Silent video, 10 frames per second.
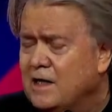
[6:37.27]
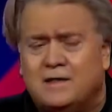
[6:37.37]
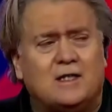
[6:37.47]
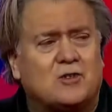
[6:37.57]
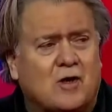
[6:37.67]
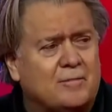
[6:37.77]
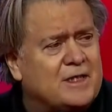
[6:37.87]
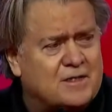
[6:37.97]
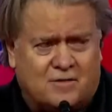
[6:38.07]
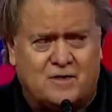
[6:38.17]
These are going to be
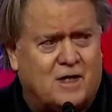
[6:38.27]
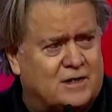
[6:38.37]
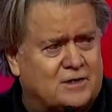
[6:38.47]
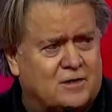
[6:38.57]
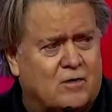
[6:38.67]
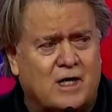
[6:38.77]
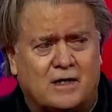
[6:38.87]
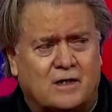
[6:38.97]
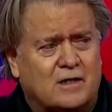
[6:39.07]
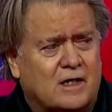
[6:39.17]
tough cuts,
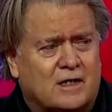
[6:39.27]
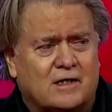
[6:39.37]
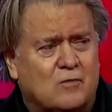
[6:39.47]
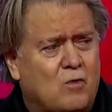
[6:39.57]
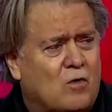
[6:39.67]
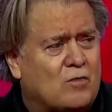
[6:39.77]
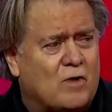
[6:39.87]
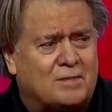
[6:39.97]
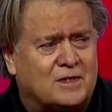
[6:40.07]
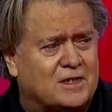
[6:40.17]
okay? Get the woke and
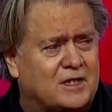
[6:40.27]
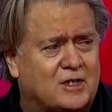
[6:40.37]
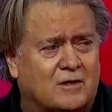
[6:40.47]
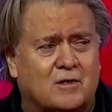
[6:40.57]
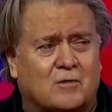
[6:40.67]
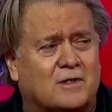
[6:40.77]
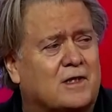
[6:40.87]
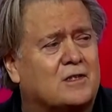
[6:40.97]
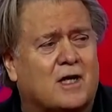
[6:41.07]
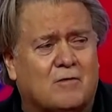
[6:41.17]
weaponization out. Don't
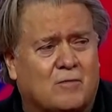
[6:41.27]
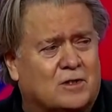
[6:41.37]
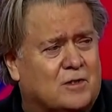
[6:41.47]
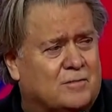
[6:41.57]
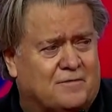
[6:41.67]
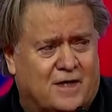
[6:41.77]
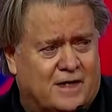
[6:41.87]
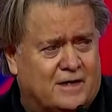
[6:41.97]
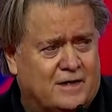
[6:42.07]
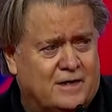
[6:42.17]
think everyone's going to be a
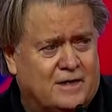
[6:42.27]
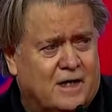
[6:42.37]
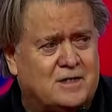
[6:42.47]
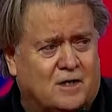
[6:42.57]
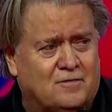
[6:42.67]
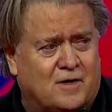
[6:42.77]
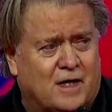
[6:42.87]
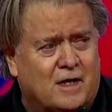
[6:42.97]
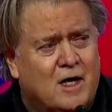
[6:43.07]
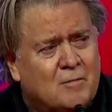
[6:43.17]
fight, a tough
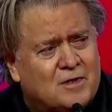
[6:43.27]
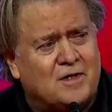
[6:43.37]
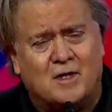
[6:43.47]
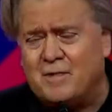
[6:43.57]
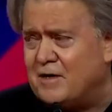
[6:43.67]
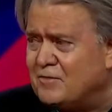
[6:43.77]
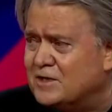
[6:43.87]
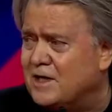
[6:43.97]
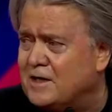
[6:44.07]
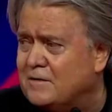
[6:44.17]
fight. But think about it for a
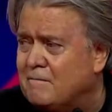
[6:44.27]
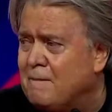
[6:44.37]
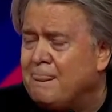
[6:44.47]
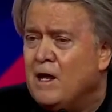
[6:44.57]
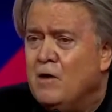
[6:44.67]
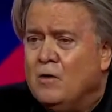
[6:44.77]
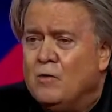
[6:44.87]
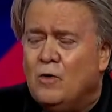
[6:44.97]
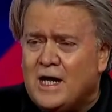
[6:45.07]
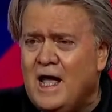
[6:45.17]
second.
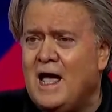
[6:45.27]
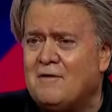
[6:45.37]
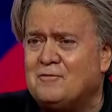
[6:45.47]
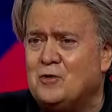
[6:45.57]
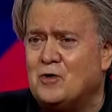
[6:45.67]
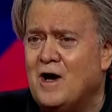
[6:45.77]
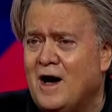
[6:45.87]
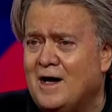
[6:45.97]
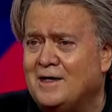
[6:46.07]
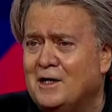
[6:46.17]
We have to
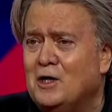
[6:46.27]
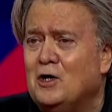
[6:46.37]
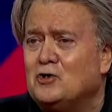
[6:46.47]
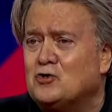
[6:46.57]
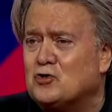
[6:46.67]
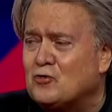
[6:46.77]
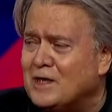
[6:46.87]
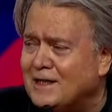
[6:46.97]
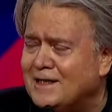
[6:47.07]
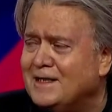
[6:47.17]
cut
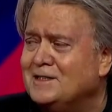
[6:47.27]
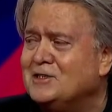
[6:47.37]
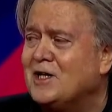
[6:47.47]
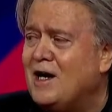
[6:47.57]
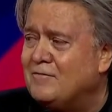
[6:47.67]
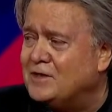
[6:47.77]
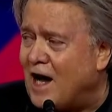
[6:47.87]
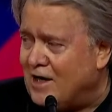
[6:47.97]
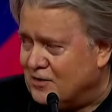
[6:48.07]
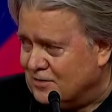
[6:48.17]
trillions of
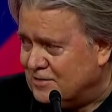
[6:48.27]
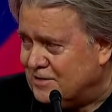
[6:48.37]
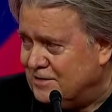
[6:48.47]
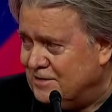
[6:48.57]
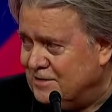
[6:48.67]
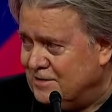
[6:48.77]
dollars